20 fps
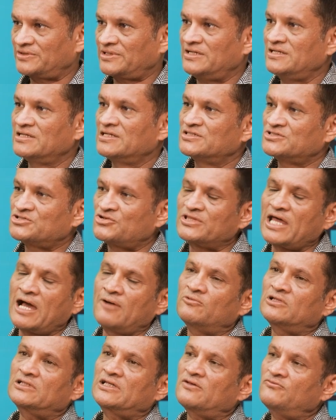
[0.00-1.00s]
Okay. So
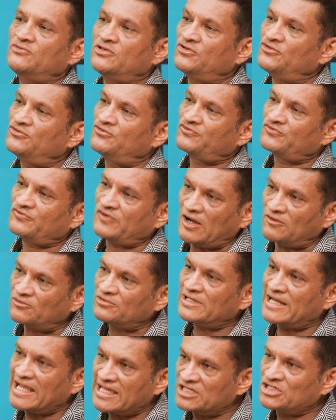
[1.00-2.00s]
that will give you
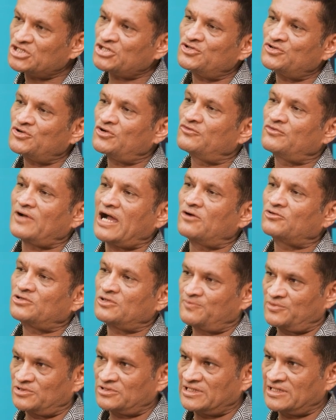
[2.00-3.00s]
foundation of how to
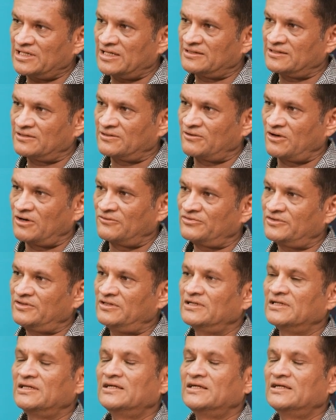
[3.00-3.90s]
put together an offer.